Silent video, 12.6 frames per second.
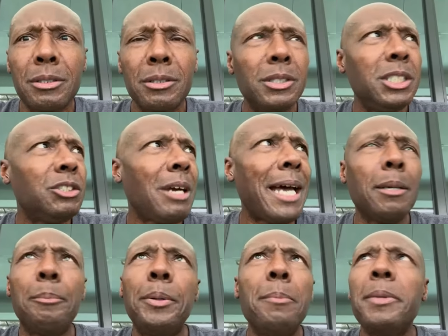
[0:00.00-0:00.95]
She tried to
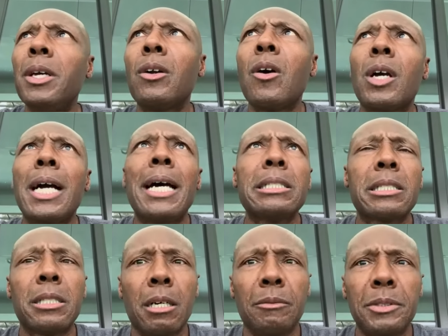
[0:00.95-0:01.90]
put me on all kind of
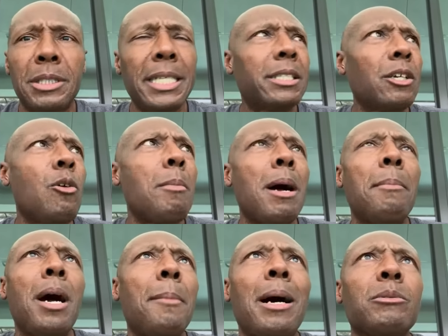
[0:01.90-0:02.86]
stuff. Said, told my
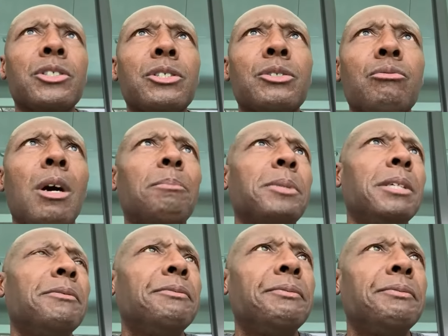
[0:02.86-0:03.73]
mom I was disruptive.